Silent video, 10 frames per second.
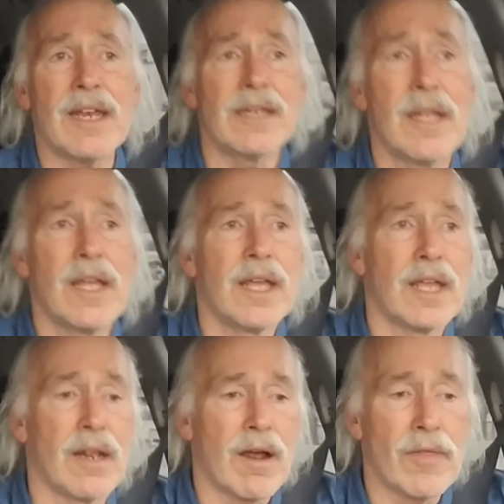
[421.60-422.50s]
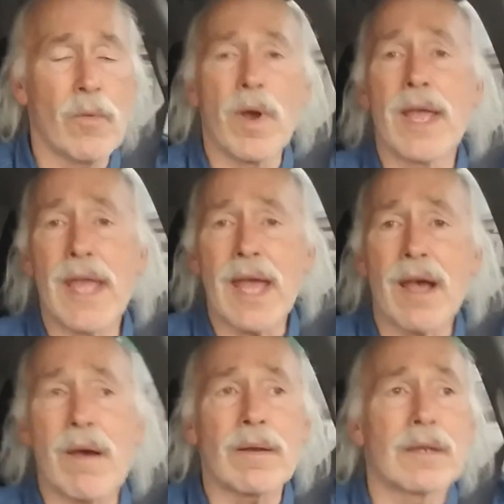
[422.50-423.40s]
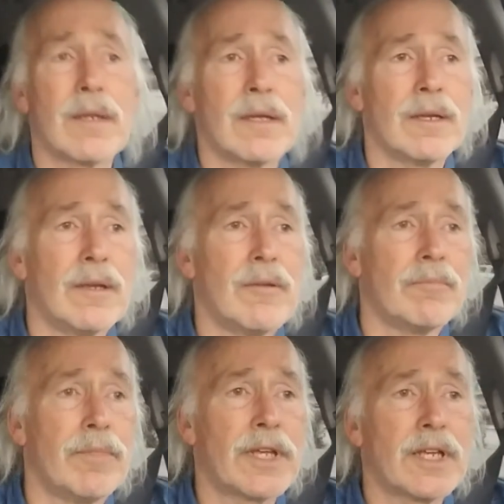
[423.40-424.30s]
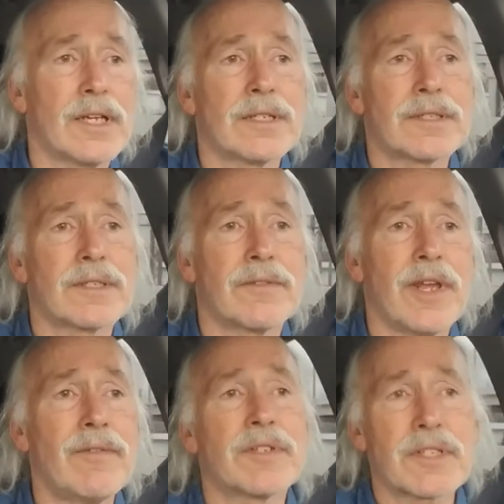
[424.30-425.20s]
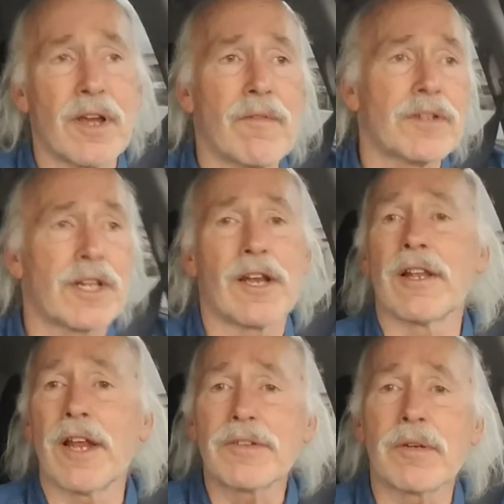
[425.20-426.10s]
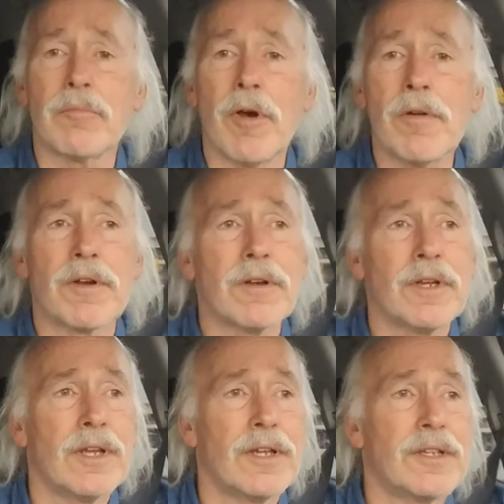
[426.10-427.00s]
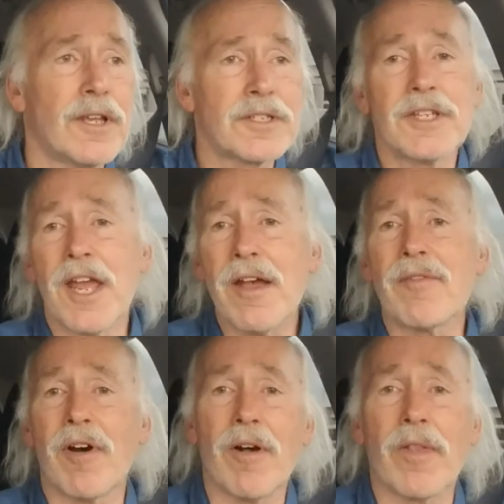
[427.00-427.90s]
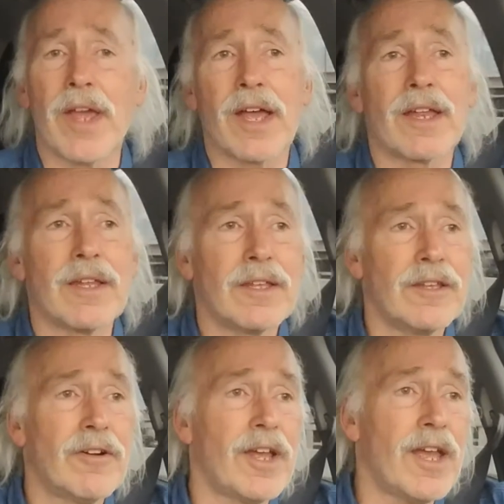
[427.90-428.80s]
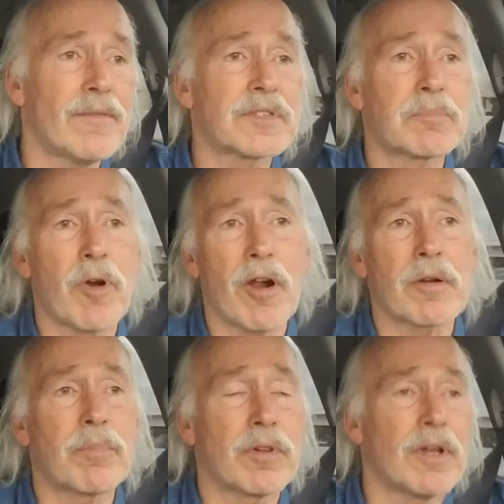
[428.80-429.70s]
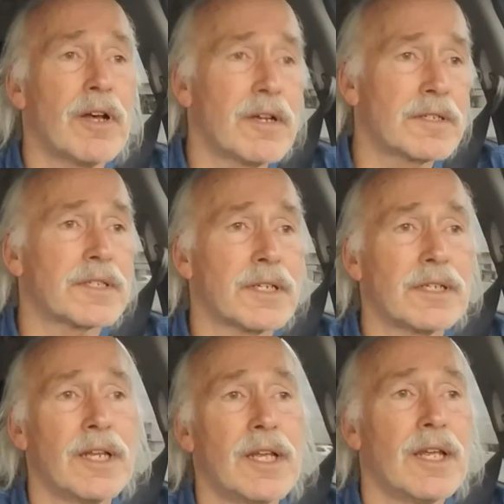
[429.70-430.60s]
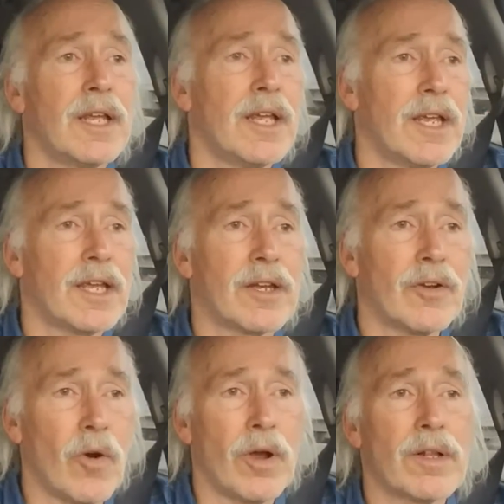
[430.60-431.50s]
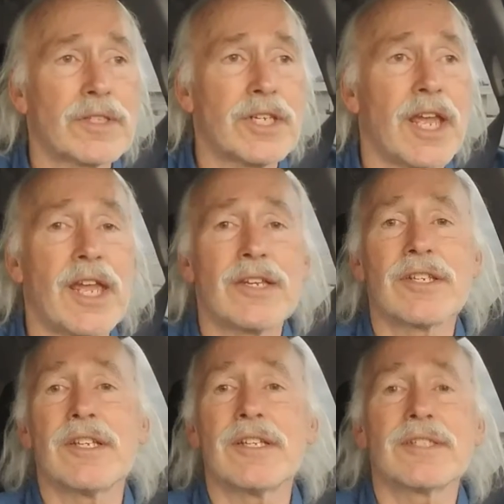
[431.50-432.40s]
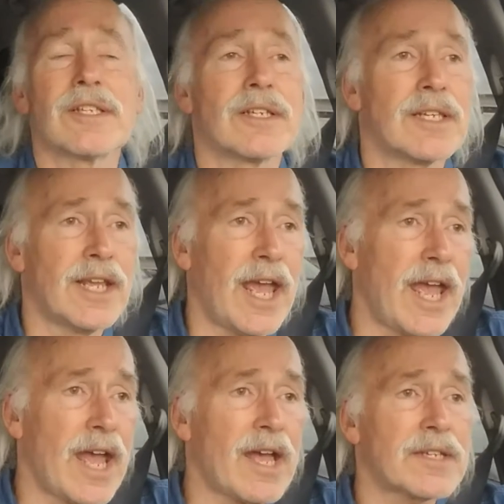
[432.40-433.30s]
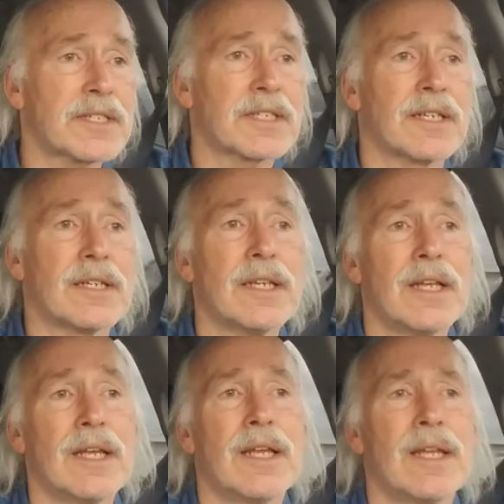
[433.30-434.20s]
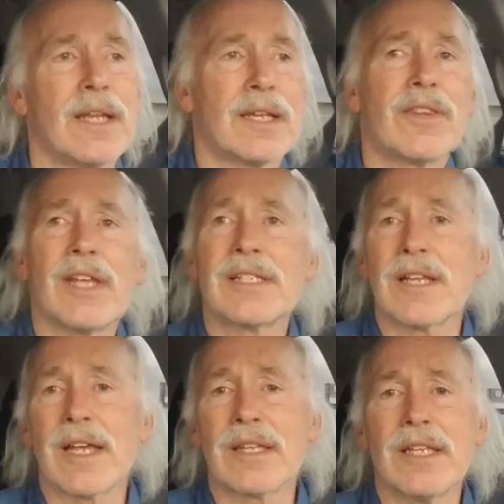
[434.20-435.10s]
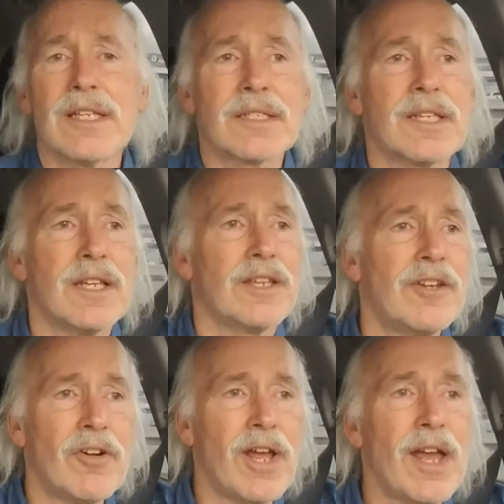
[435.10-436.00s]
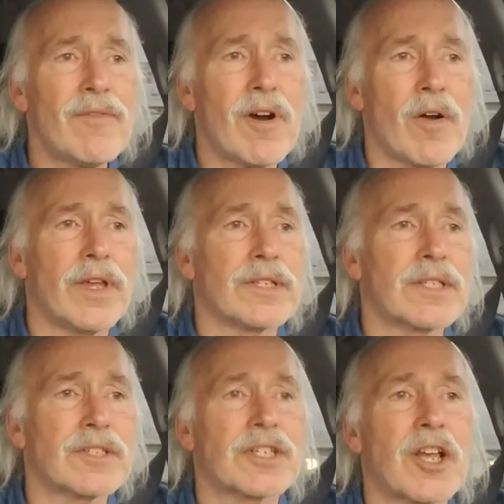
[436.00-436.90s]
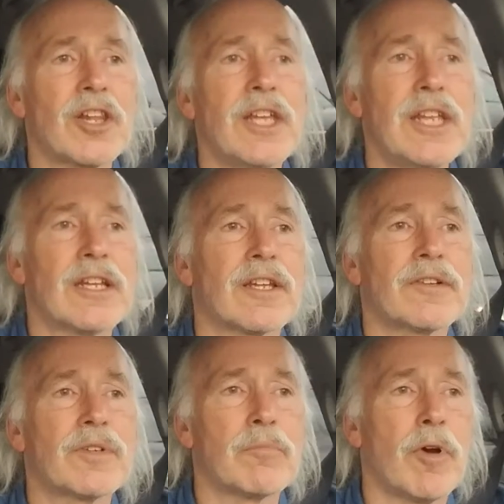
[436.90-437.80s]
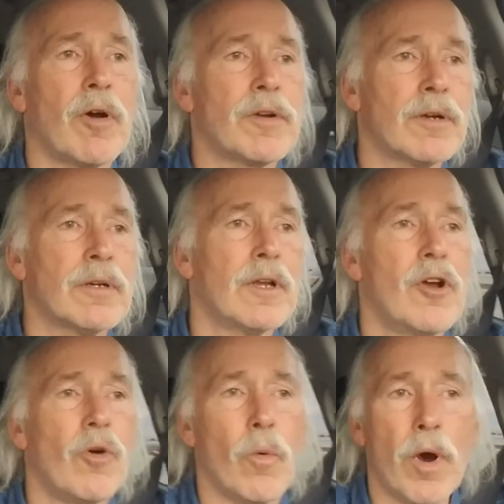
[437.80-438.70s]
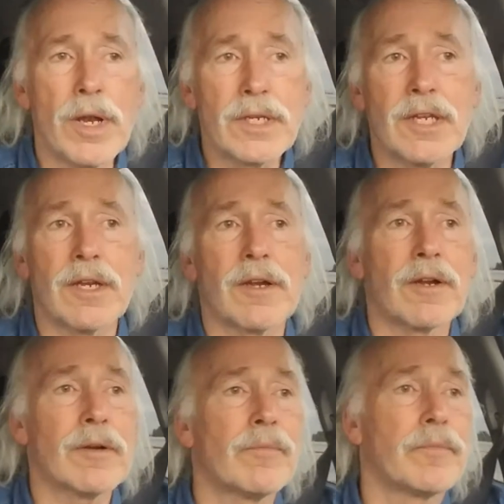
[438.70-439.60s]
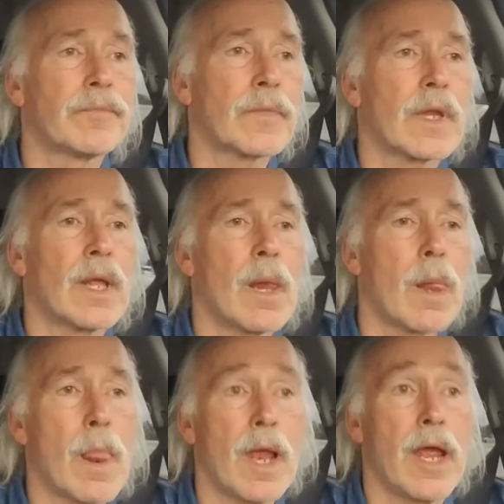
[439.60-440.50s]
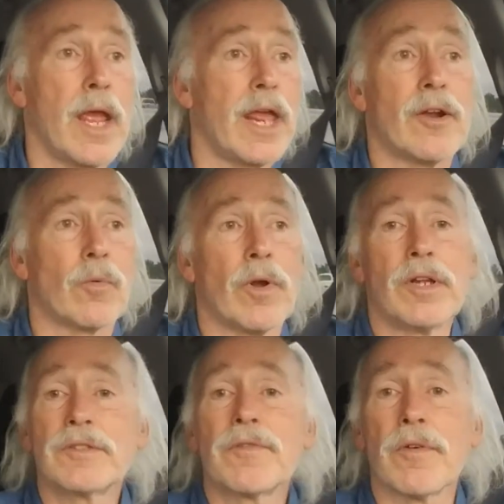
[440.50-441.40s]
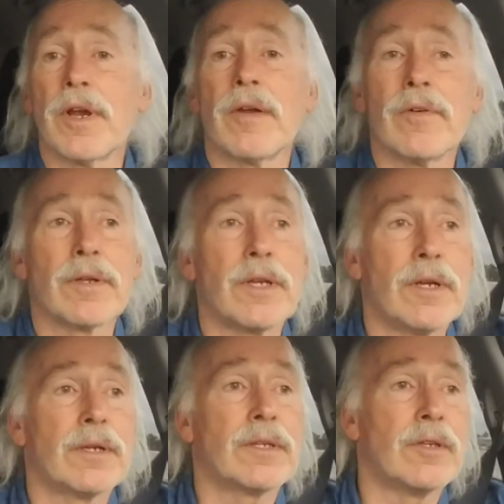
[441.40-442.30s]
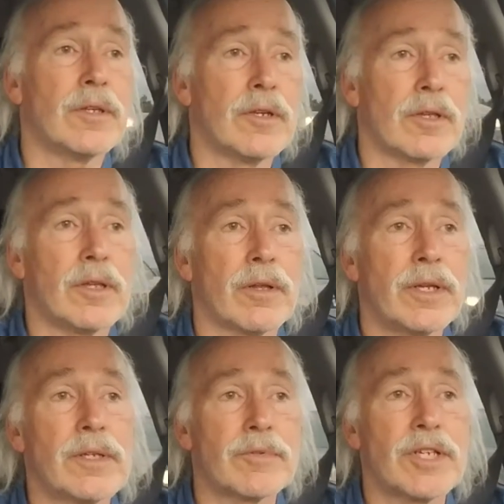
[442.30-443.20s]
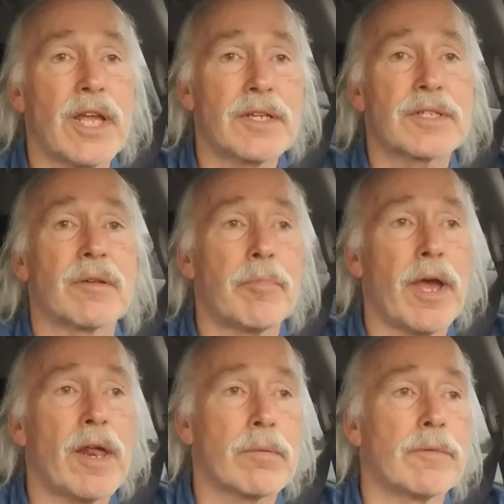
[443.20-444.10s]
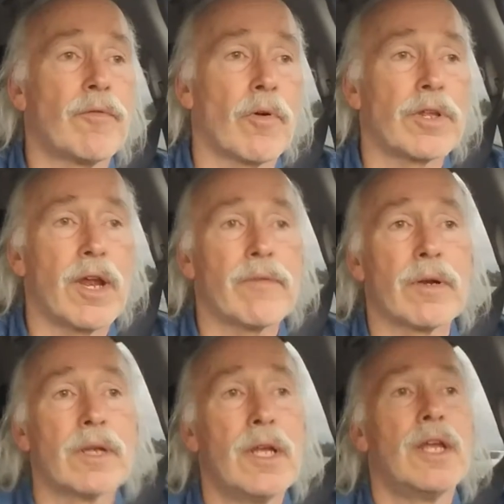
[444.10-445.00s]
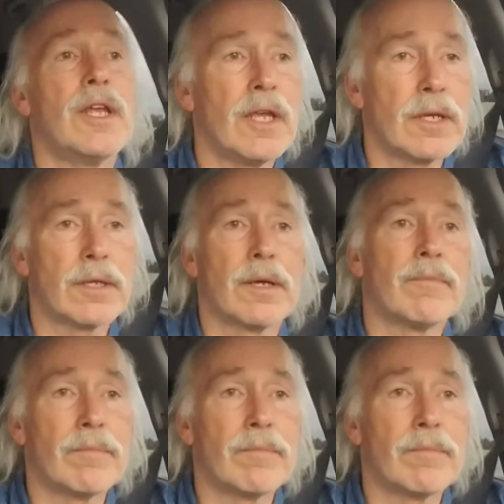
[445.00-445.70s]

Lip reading: and on the way out, because they discovered that an electric motor doesn't have all that. You don't have spark plugs and oil changes and gas and things like this. You don't have all this. It's a clean electric motor, one gear, and it runs forever. You know, you'll end up changing the battery before you ever end up